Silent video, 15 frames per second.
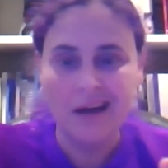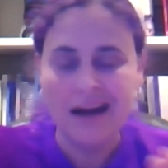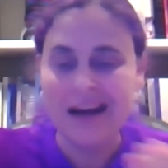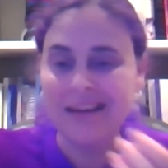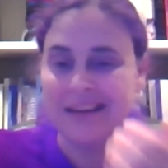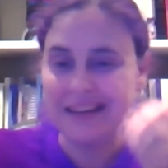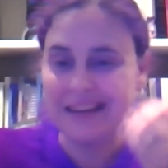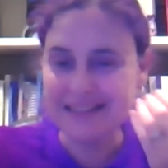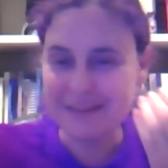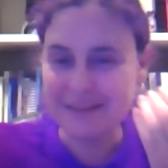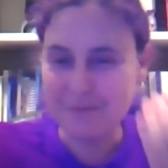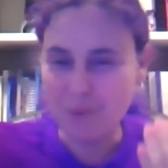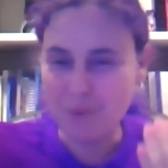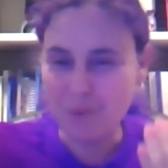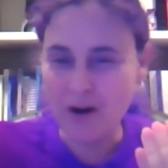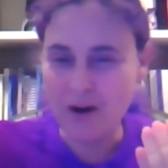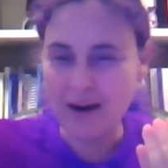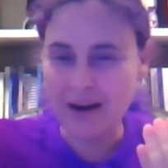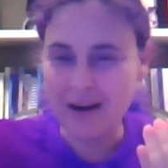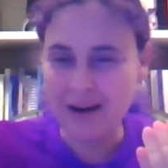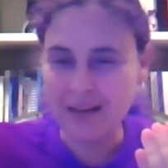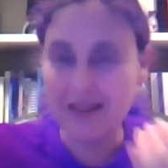I think it's
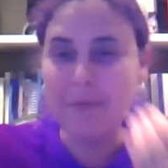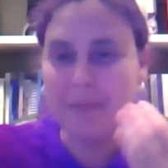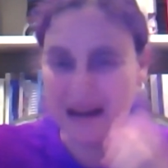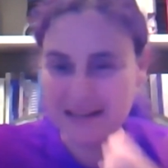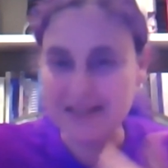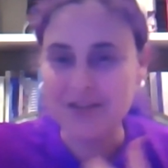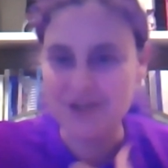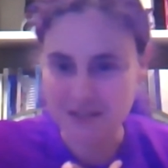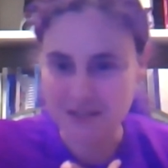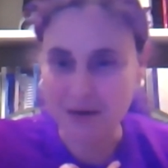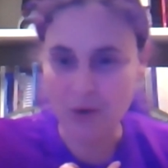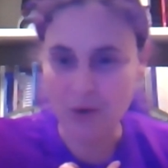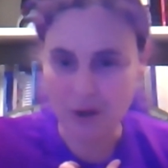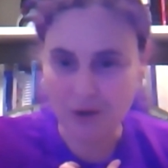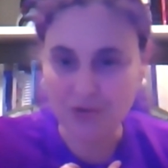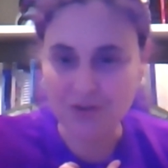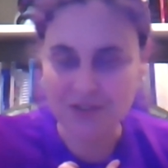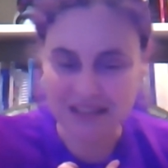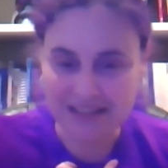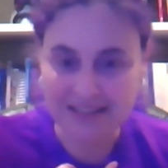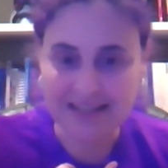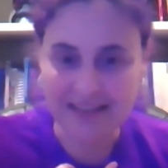important the messages that we also
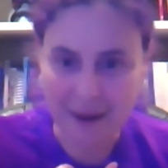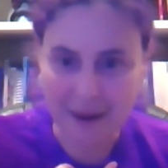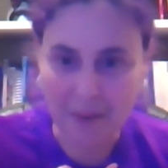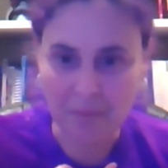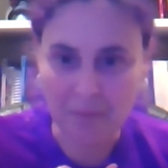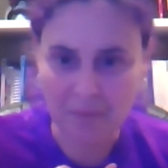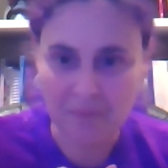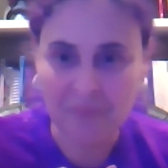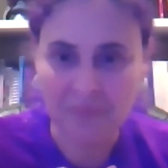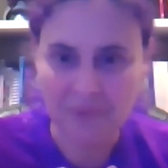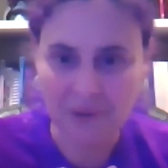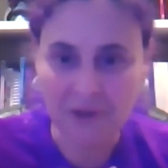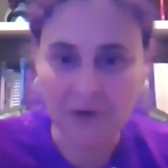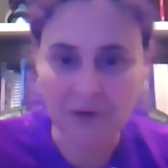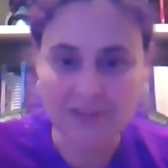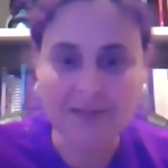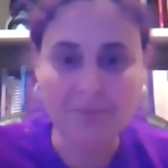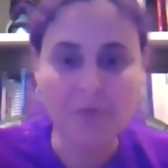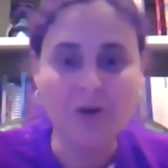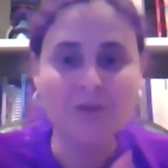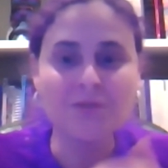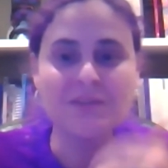send to them. You know, it's
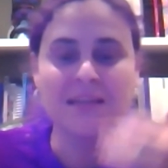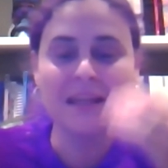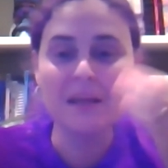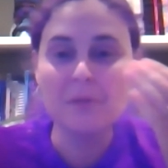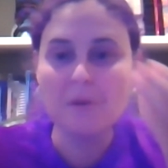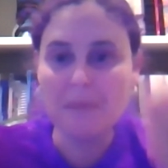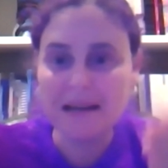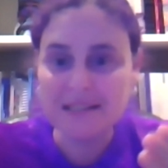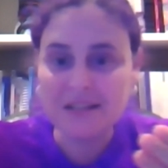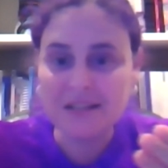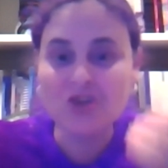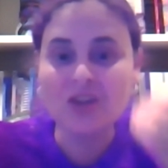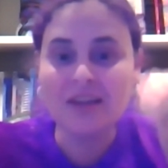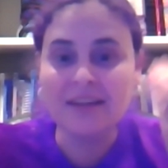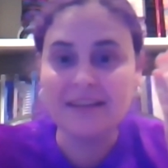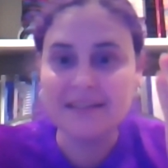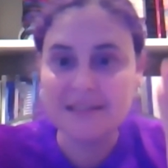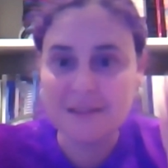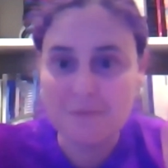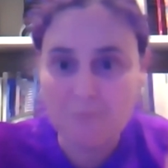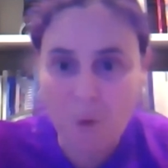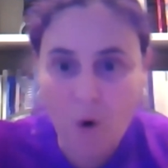important to send them a message that this is
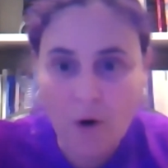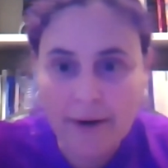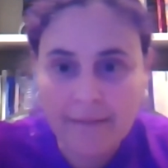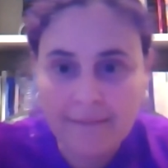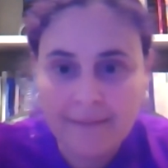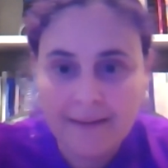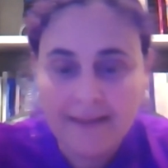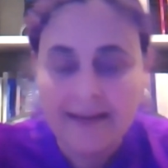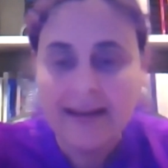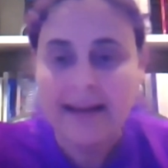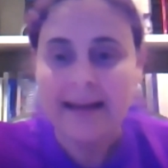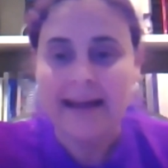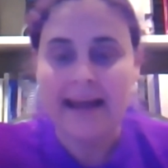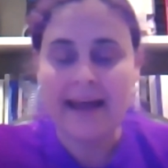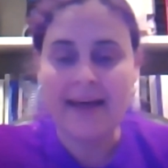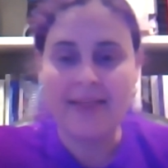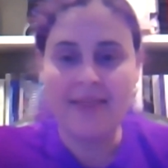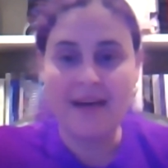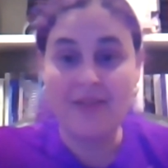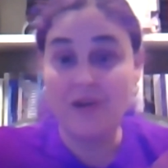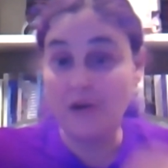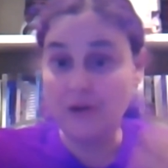important and
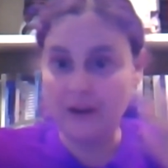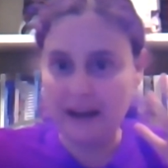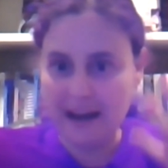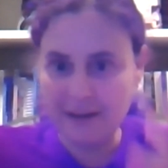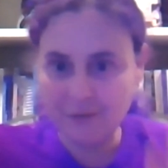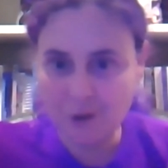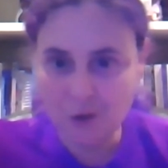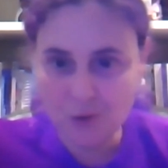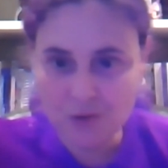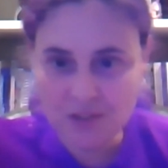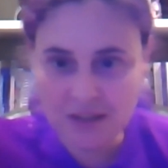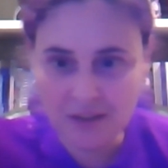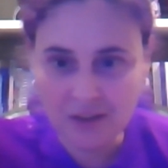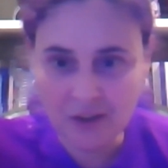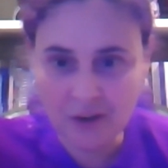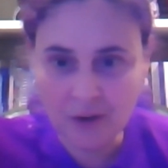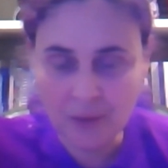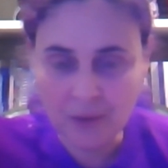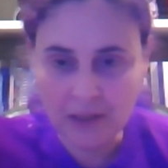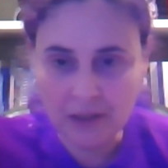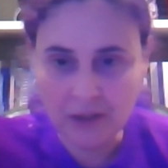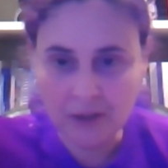that they're going to have to use it in their
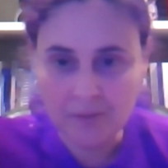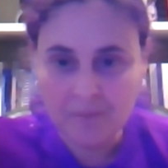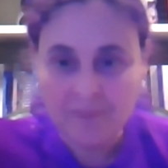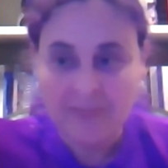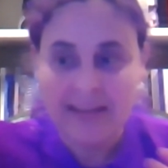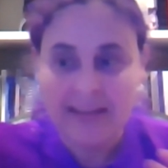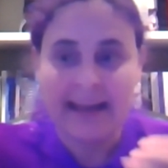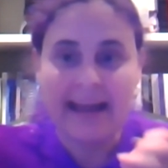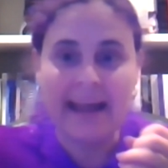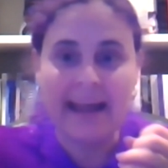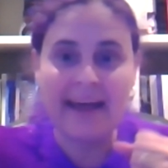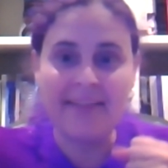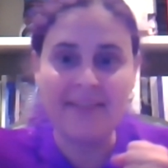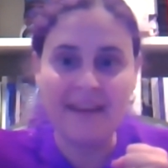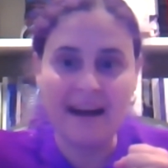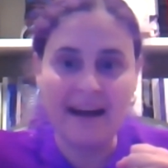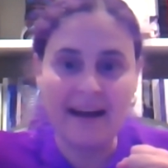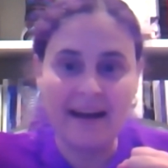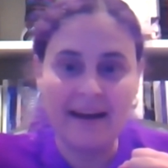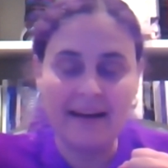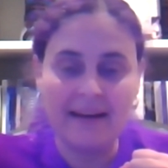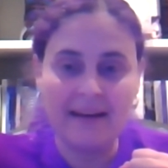career, and
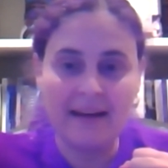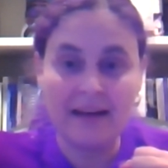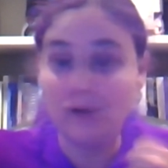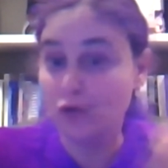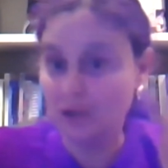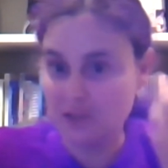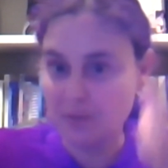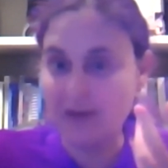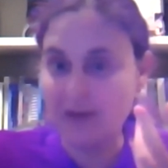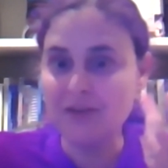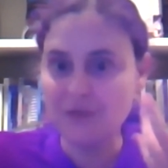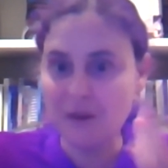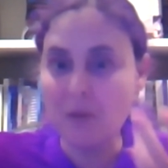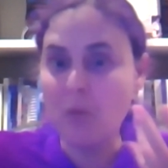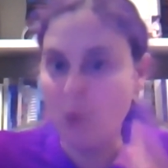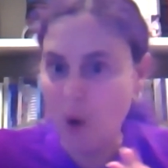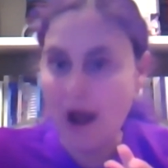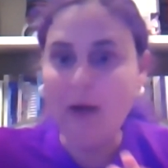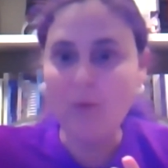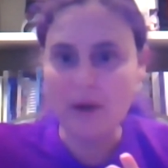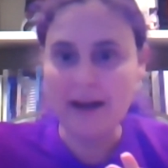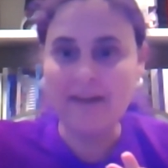to explain to them
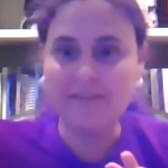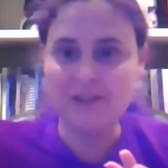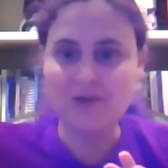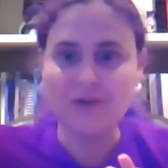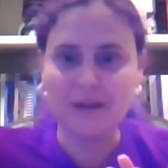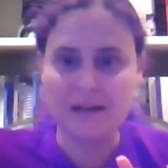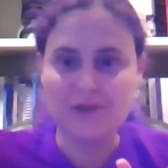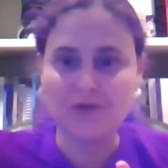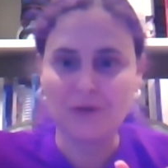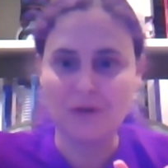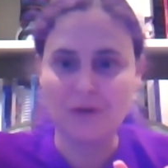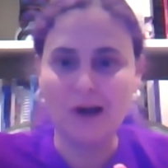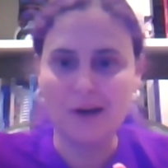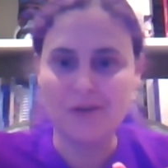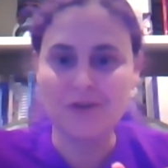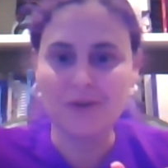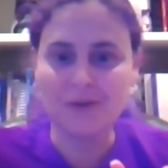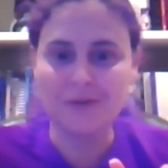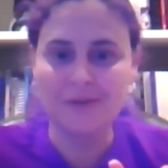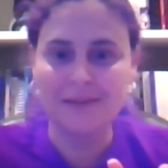why we have international law too.